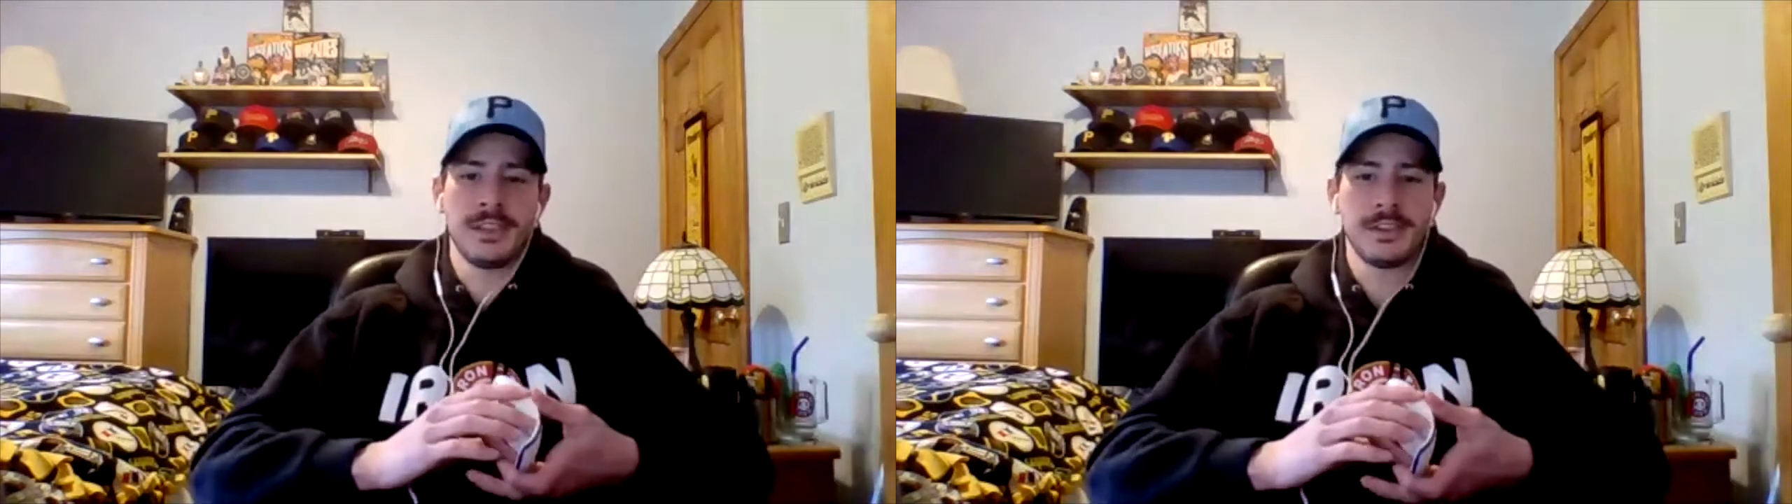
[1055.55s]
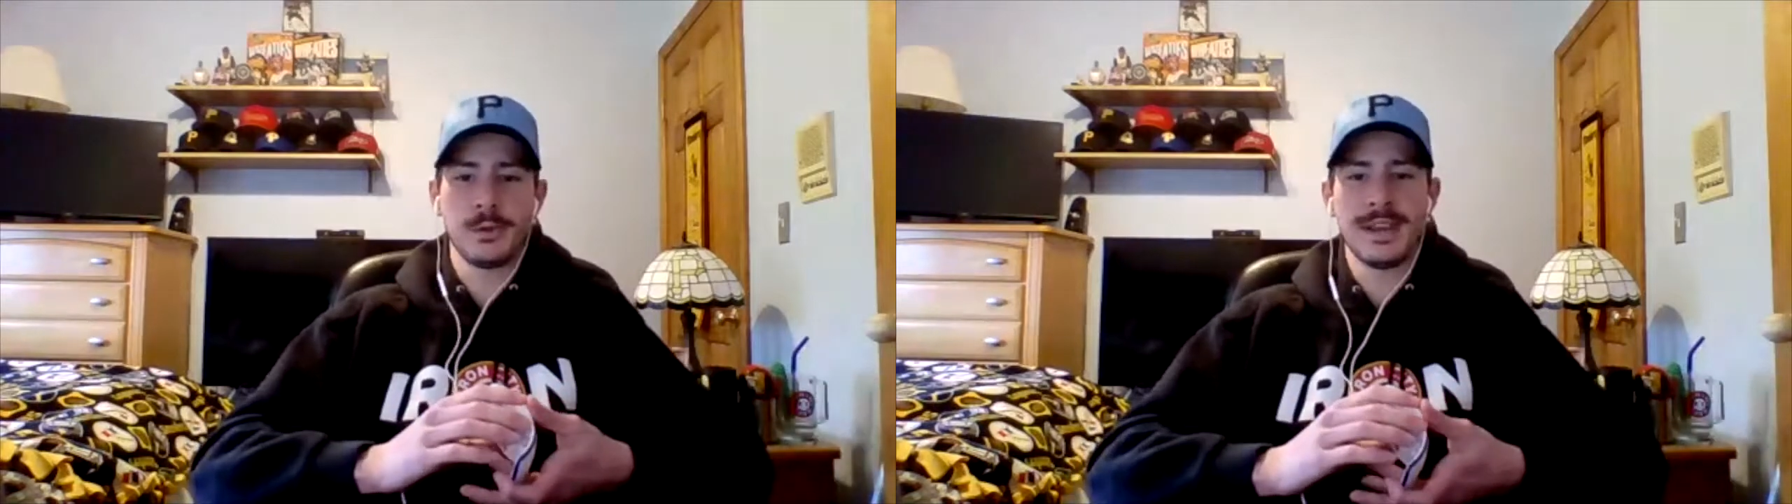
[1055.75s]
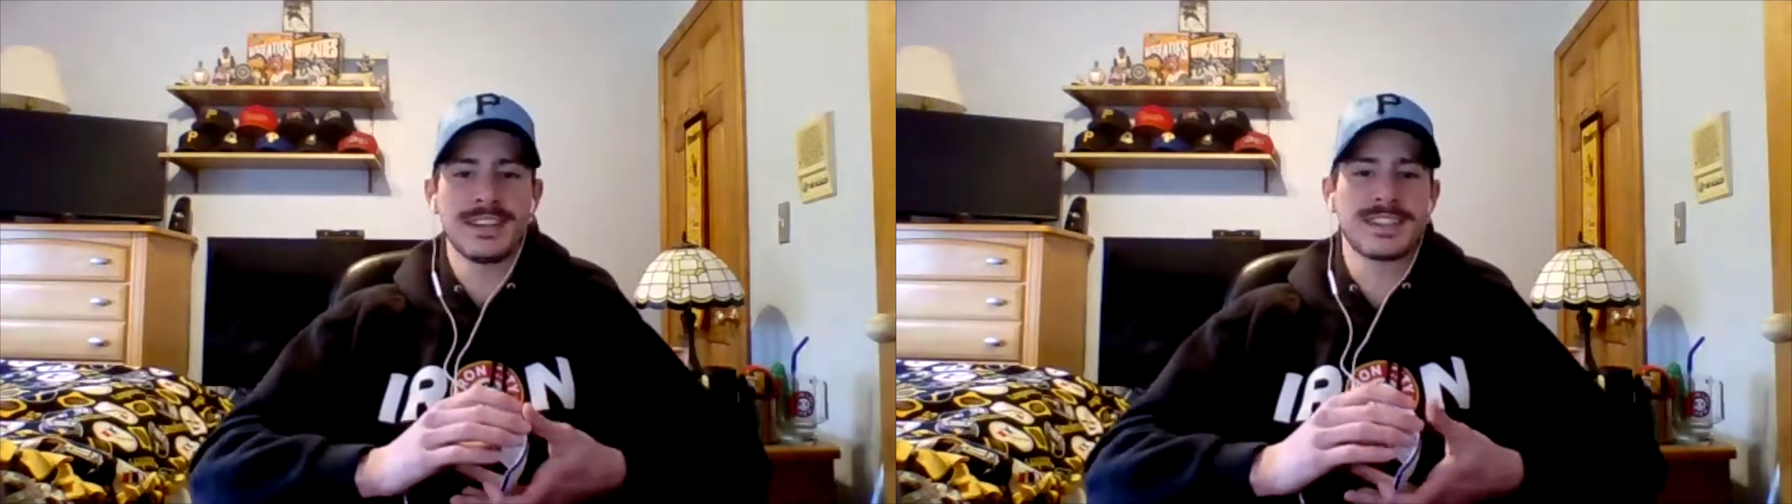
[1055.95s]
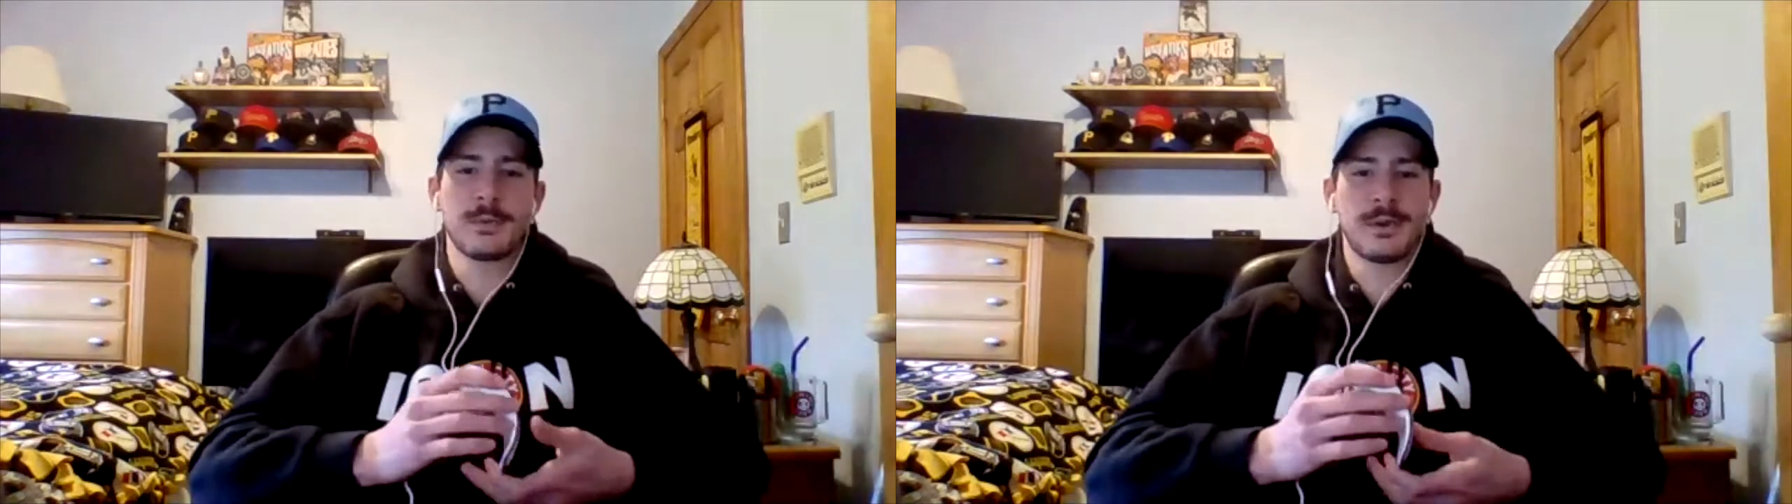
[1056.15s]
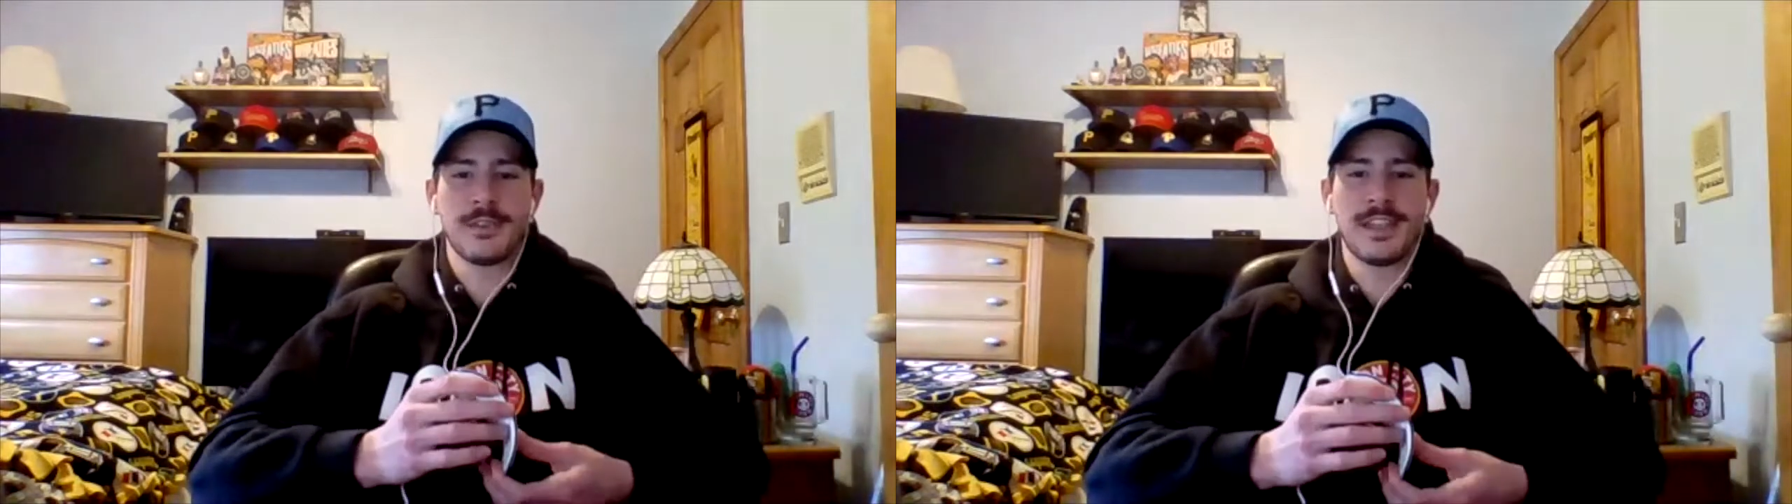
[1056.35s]
the 2 days that
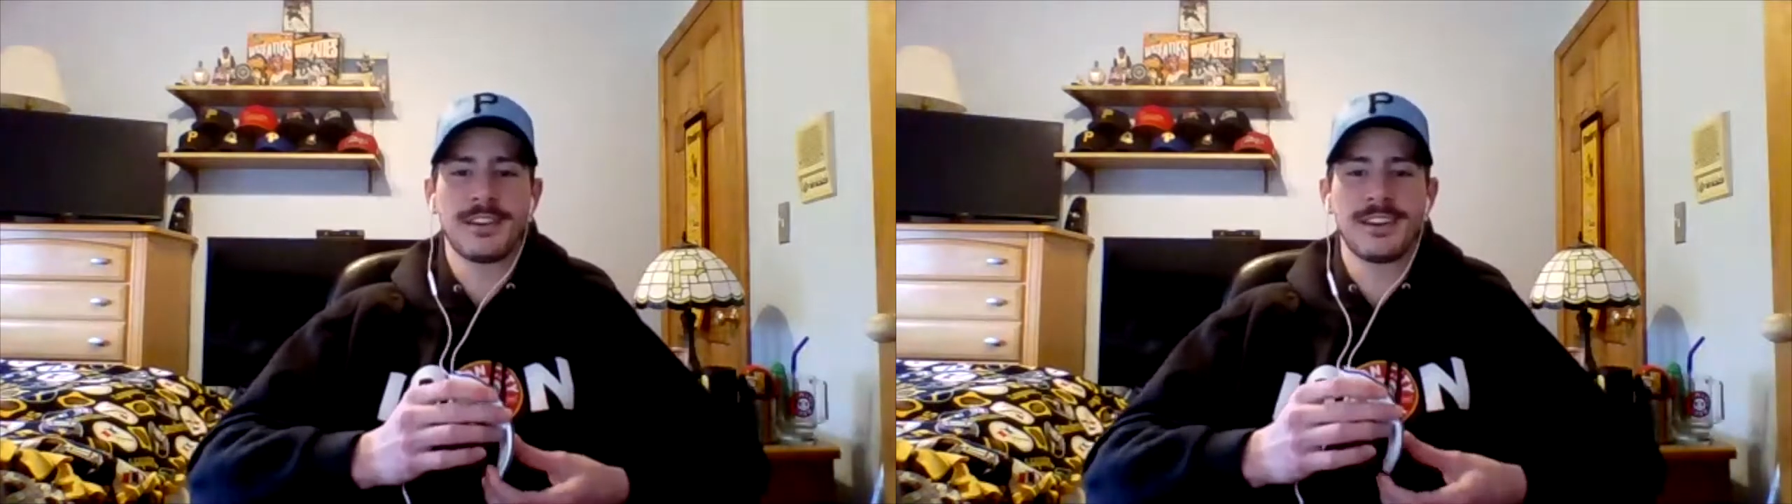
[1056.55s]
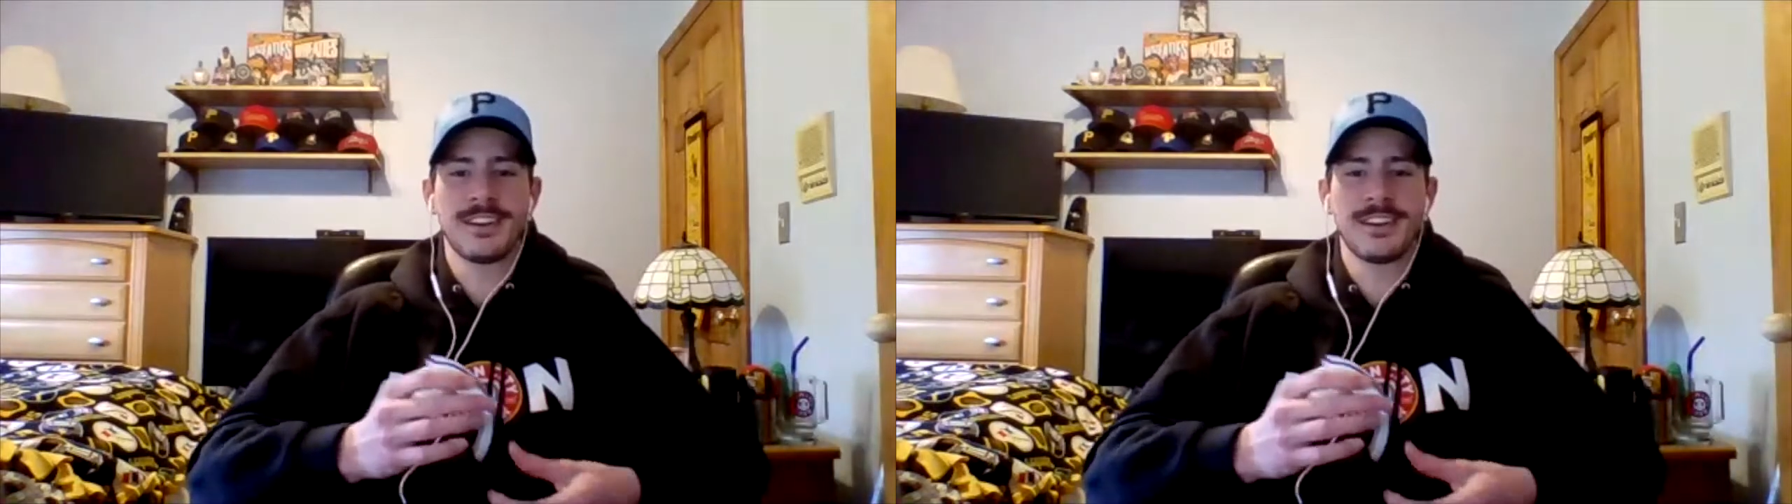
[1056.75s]
we were there.